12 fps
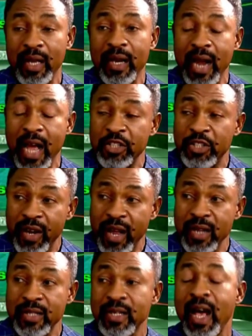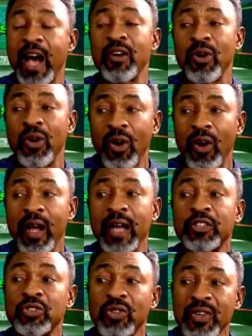Nigerians are no longer
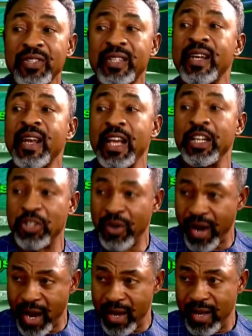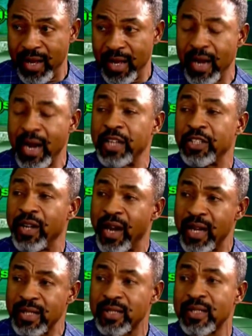trusting Nigeria.
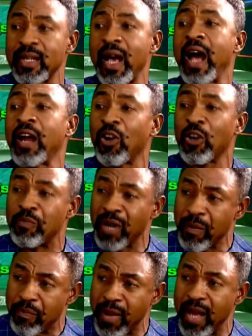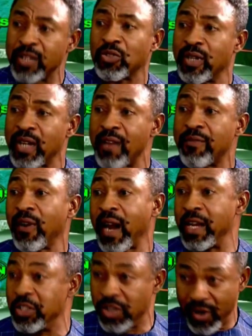Nigerians are not prepared to die for
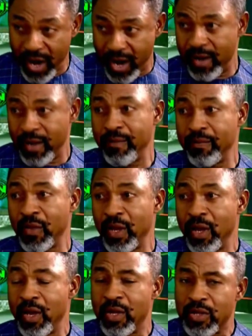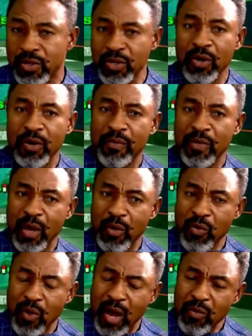Nigeria. So
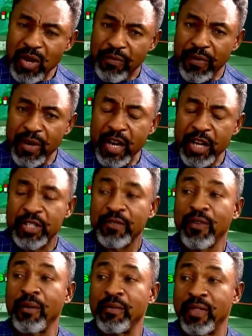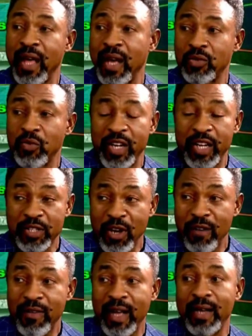when we finished from that, we
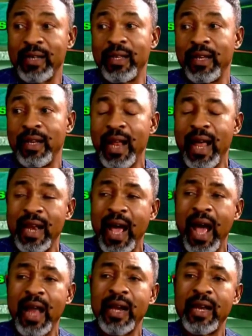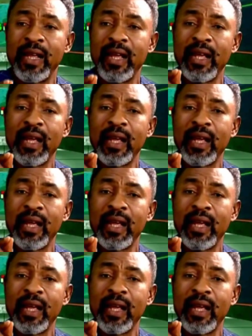discovered that at the